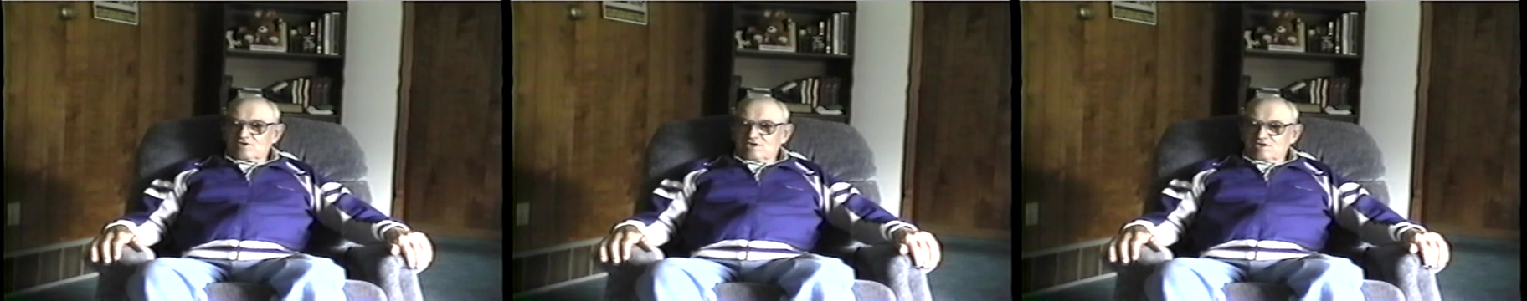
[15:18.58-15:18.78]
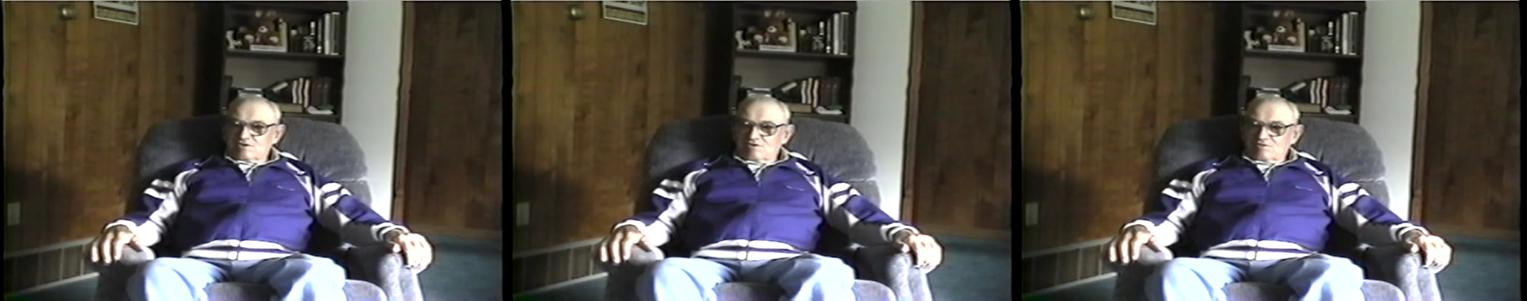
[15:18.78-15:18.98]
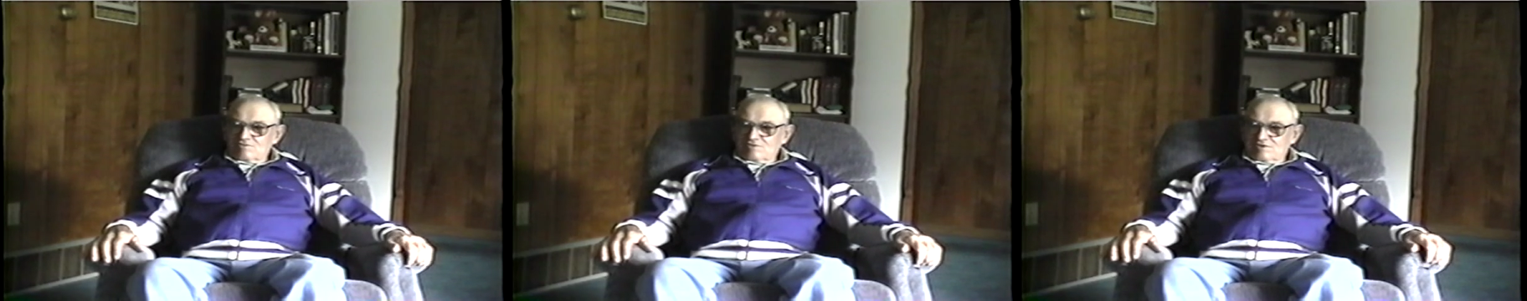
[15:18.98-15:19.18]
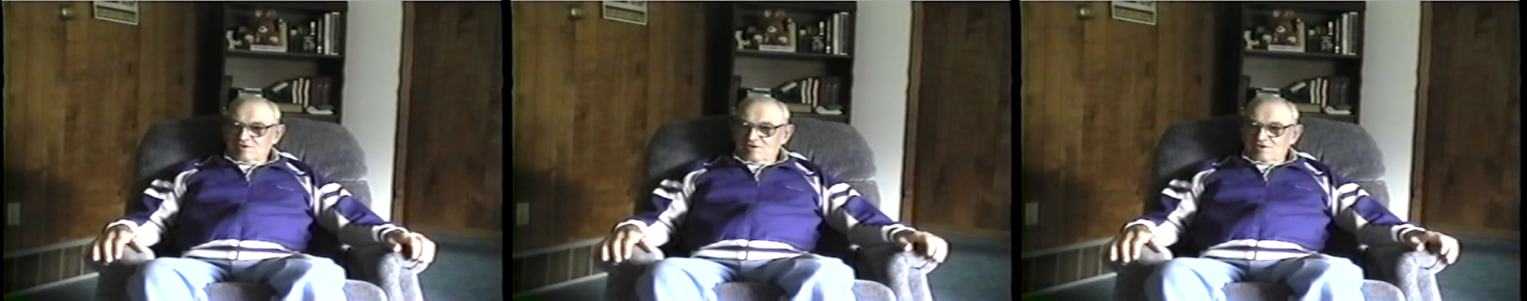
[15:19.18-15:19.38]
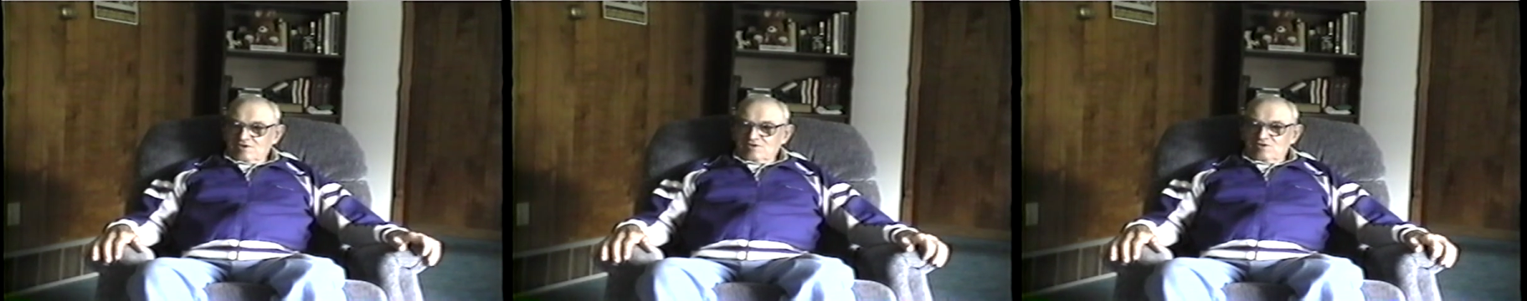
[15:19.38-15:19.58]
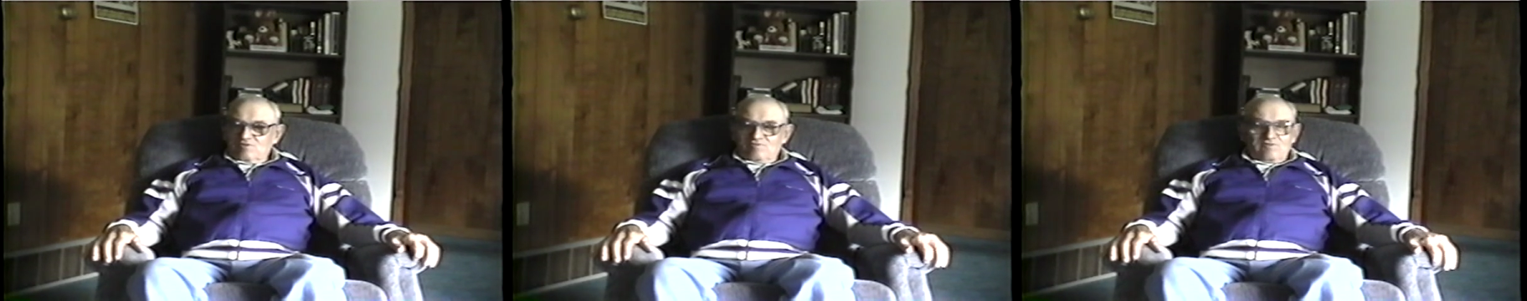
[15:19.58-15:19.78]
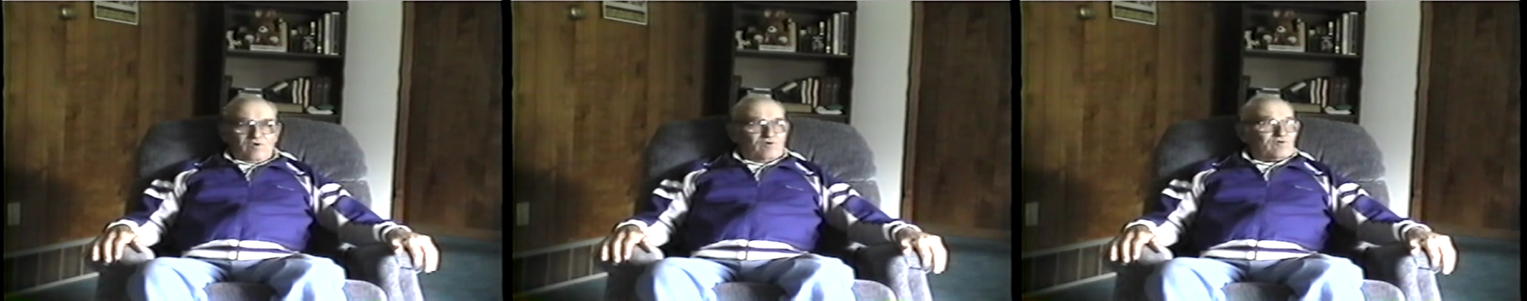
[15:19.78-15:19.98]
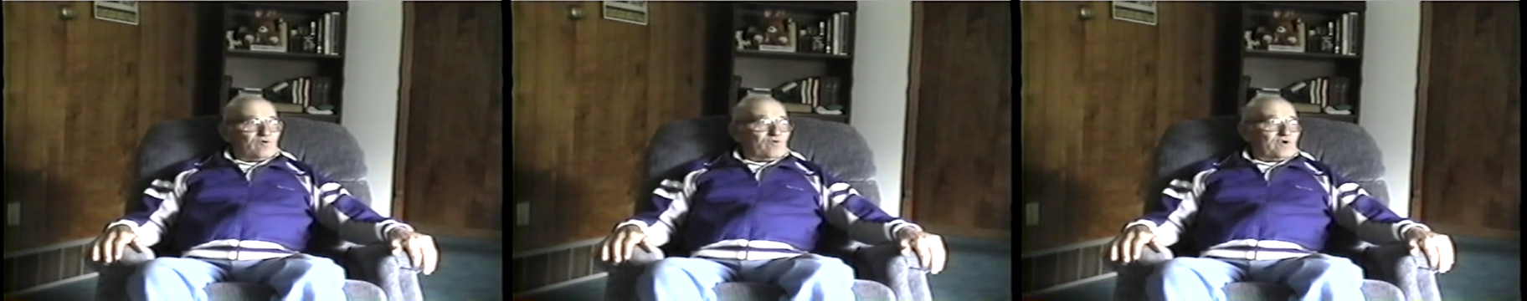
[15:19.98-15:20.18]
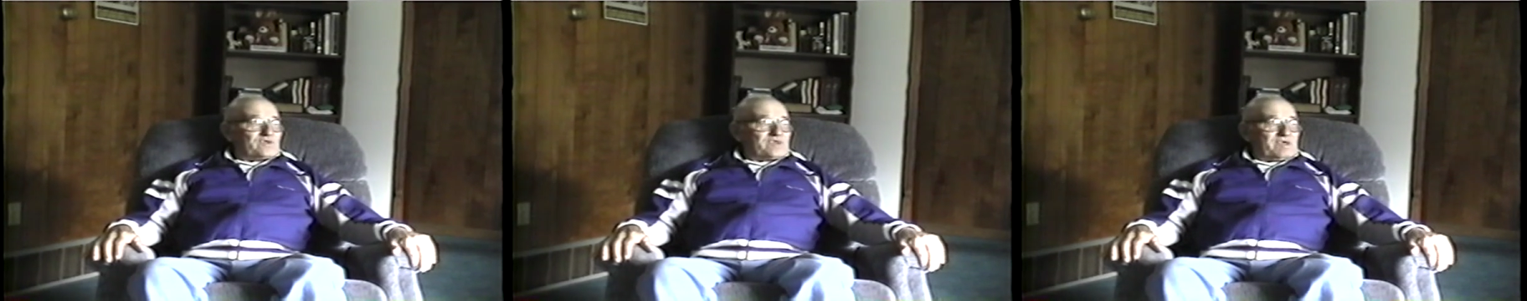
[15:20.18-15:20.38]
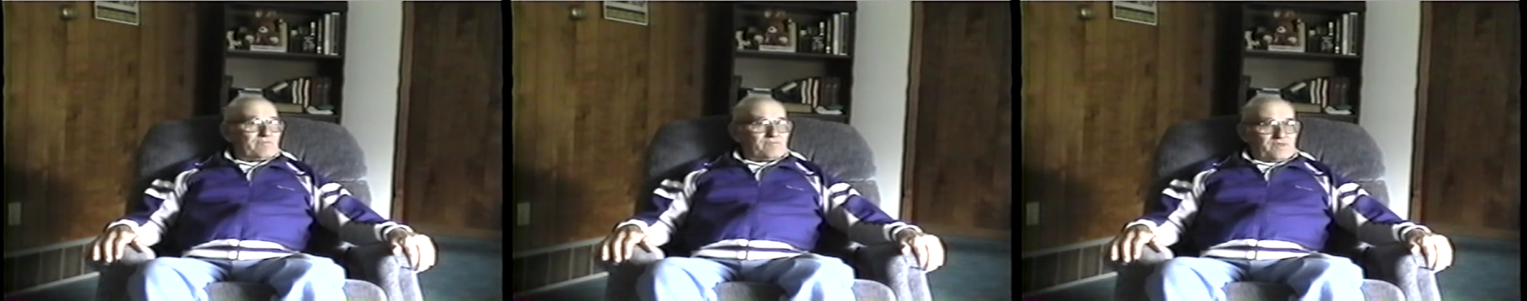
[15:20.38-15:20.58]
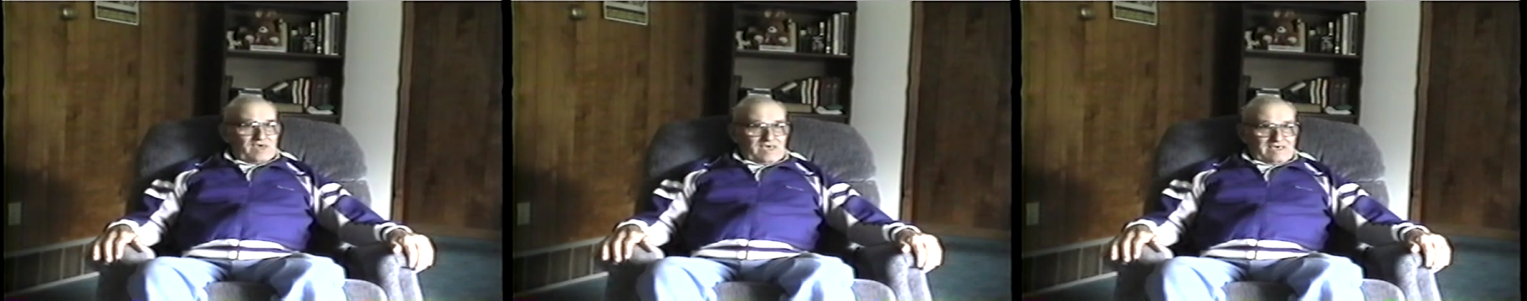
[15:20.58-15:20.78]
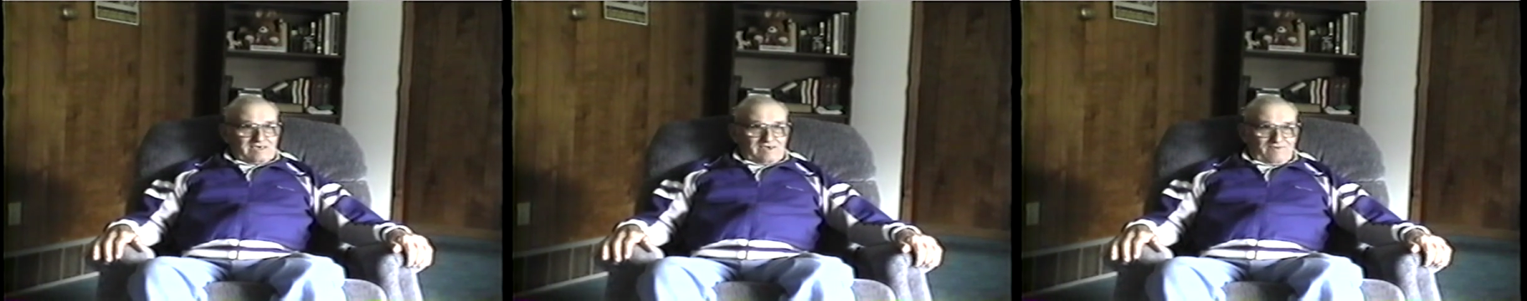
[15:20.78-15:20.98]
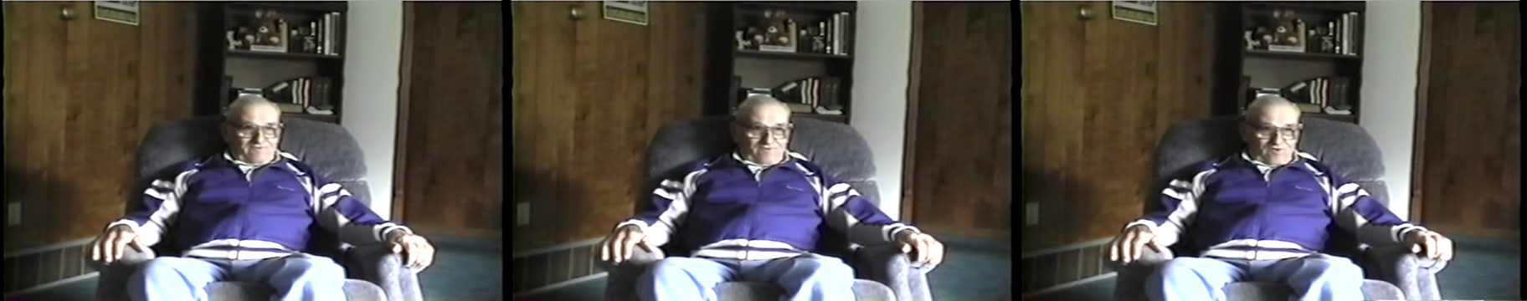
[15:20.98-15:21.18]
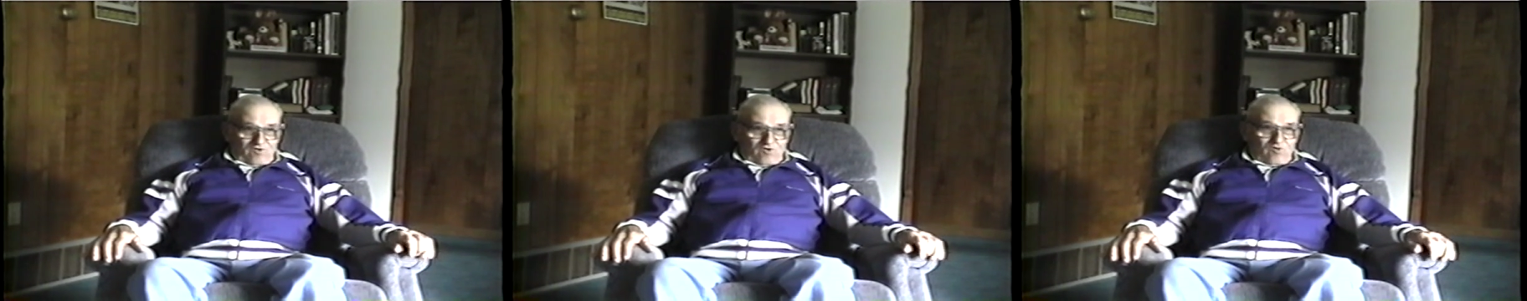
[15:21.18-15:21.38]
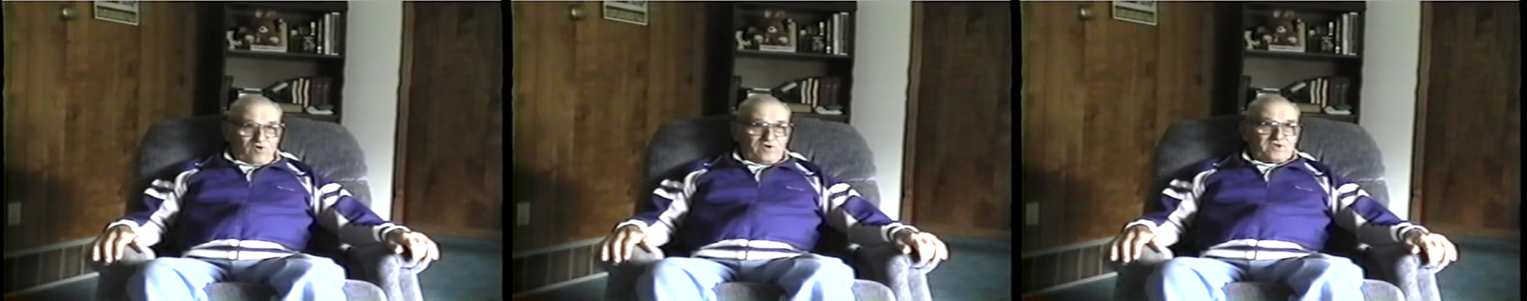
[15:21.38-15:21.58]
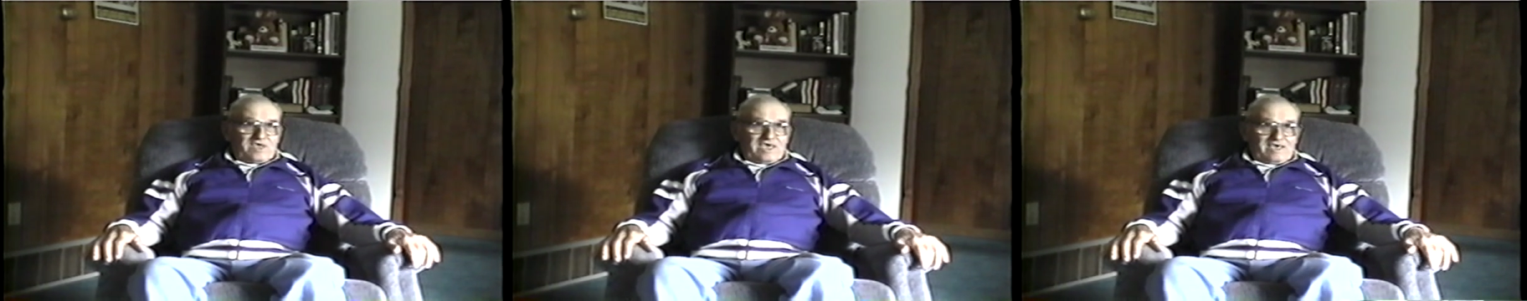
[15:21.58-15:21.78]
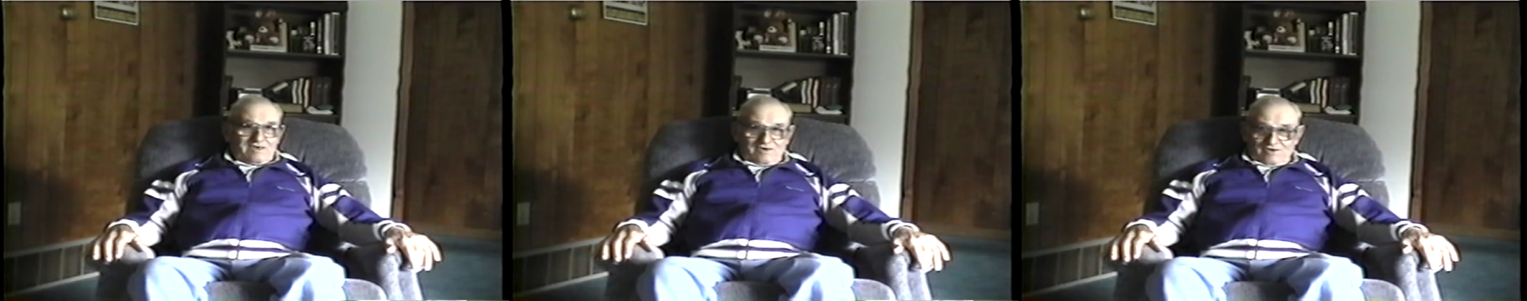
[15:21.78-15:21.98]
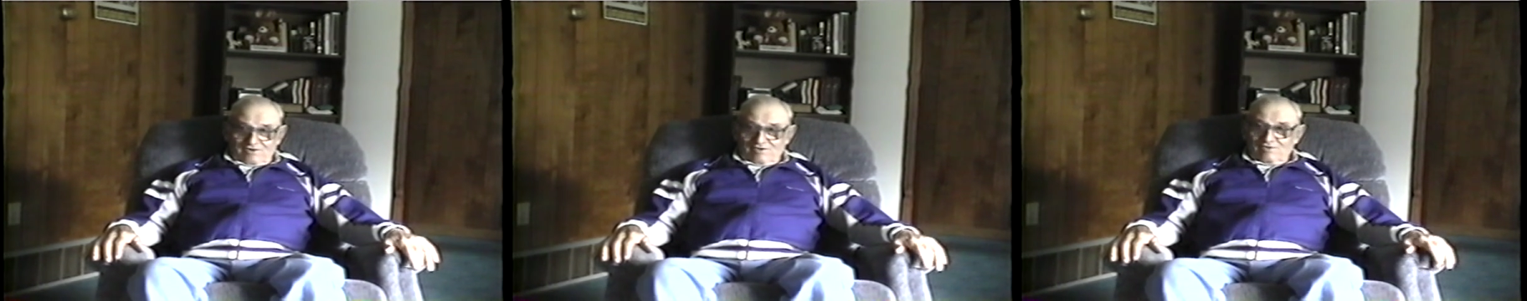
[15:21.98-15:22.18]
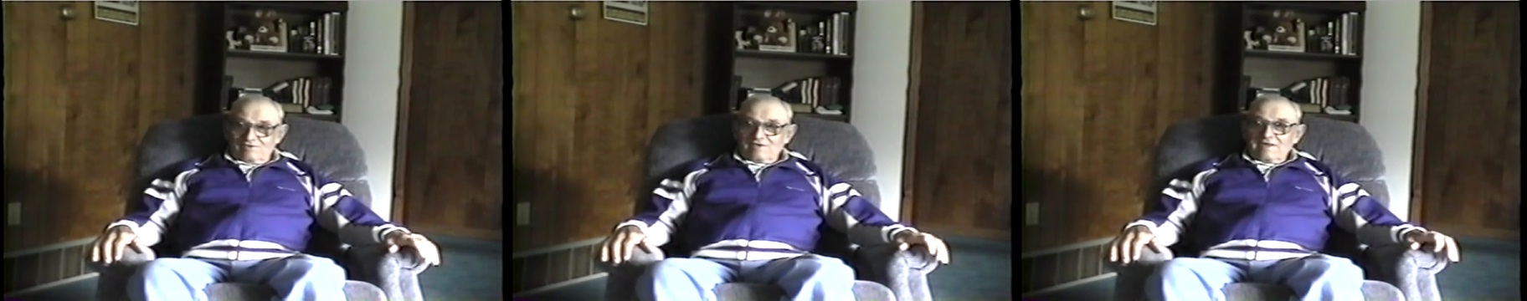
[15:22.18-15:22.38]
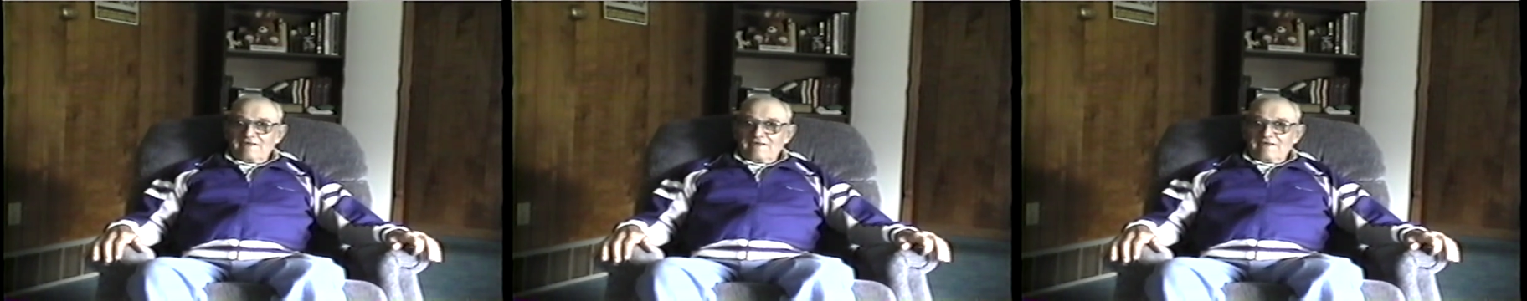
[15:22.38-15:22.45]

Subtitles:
says you don't know what them things are for, what they can do.